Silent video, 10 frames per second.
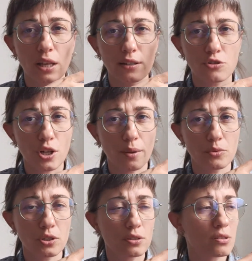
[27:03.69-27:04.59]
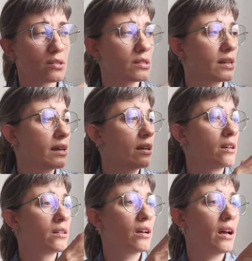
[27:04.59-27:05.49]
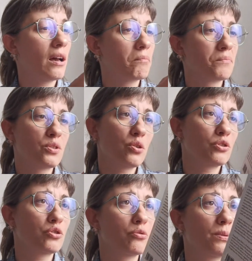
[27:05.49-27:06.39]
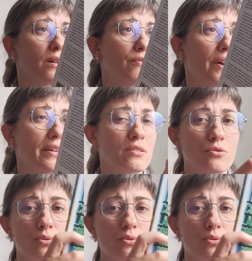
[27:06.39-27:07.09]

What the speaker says: like chapters, so it should be a fast